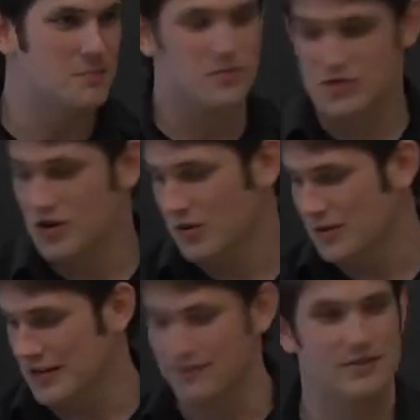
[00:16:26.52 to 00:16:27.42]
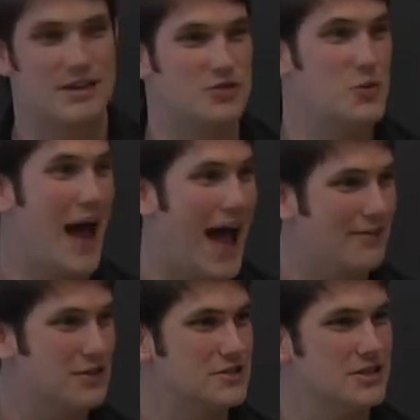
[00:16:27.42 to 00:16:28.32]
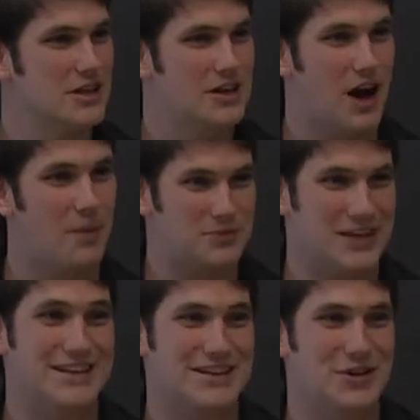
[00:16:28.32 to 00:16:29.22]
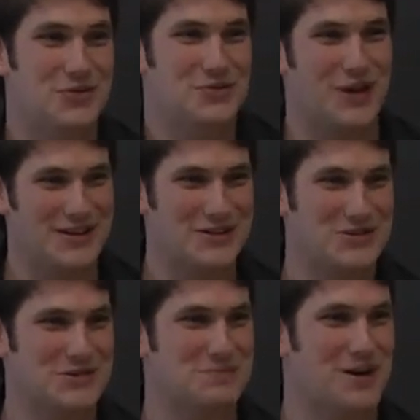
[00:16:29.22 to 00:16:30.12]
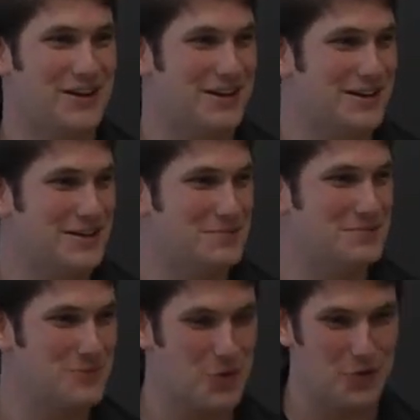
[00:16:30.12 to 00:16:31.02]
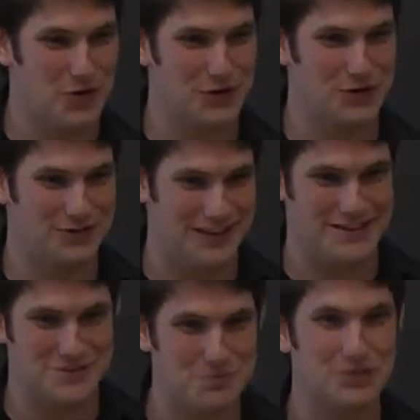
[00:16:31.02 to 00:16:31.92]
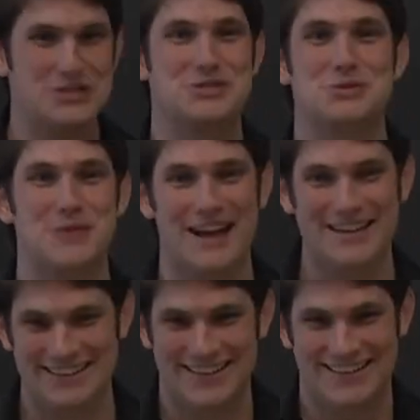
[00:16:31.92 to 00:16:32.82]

So if you haven't updated Rails, or, like, please do that.